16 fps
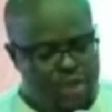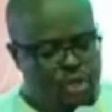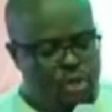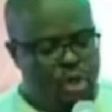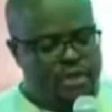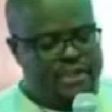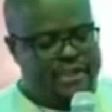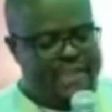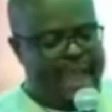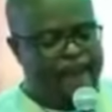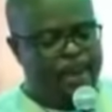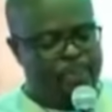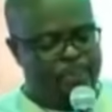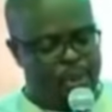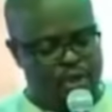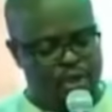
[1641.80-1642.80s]
care about
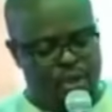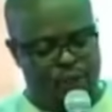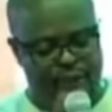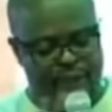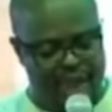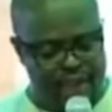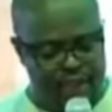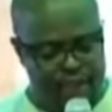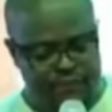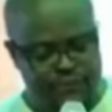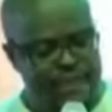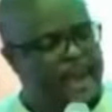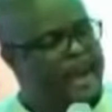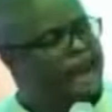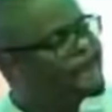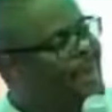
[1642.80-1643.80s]
political values,
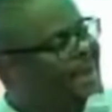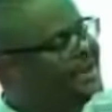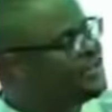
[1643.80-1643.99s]
but just